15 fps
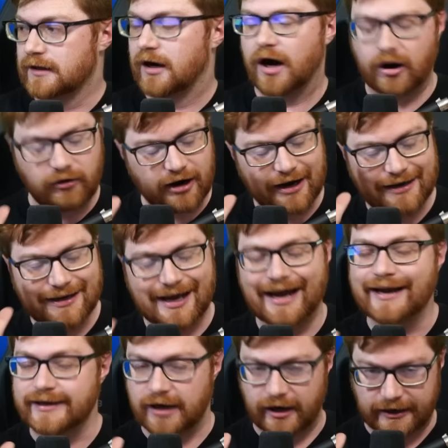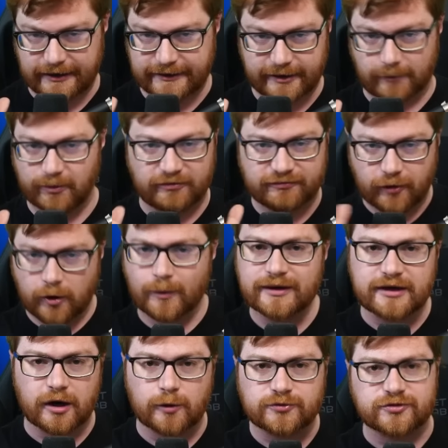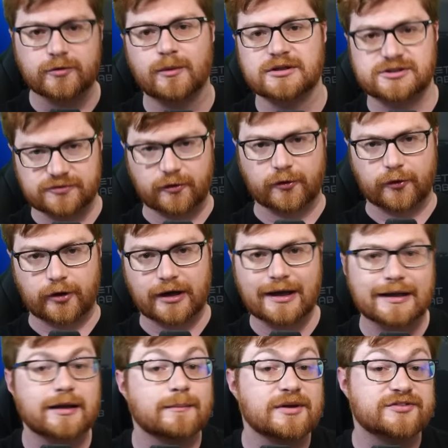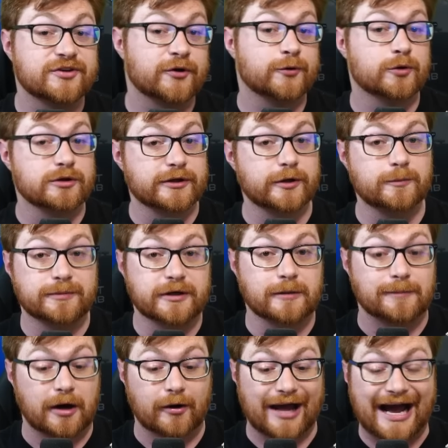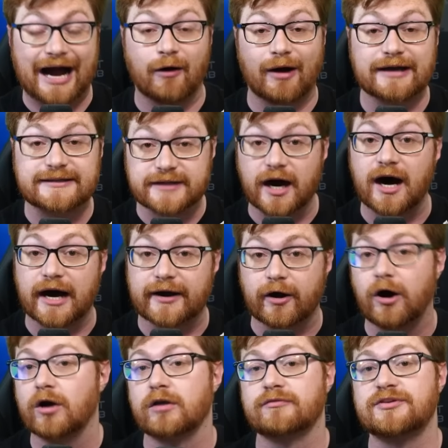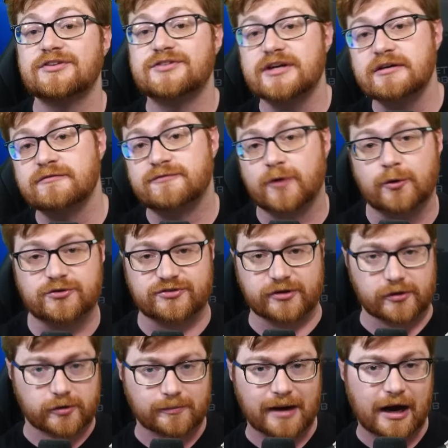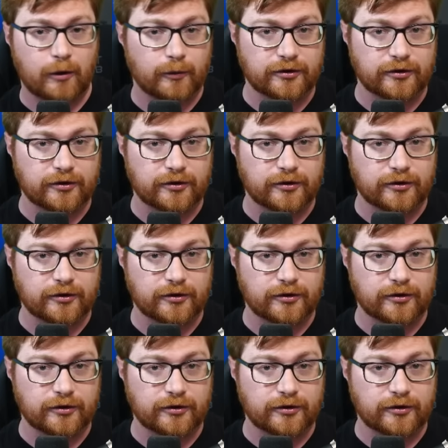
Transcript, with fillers: All right, hang on. Now, before we go too much further, let me tell you a little bit about how I got all of these InfoStealer malware